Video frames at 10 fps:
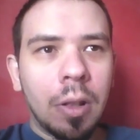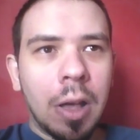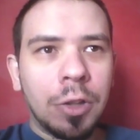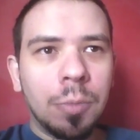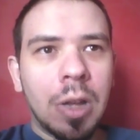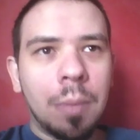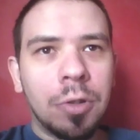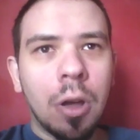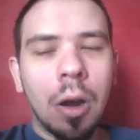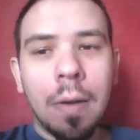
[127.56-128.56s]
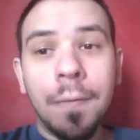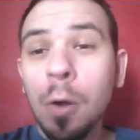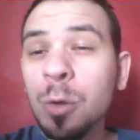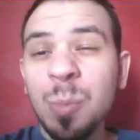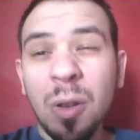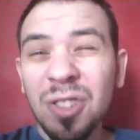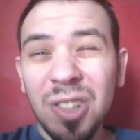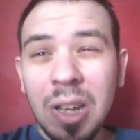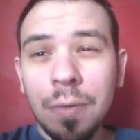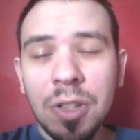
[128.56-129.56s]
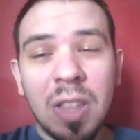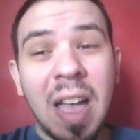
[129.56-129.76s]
Like sometimes you got like false positives.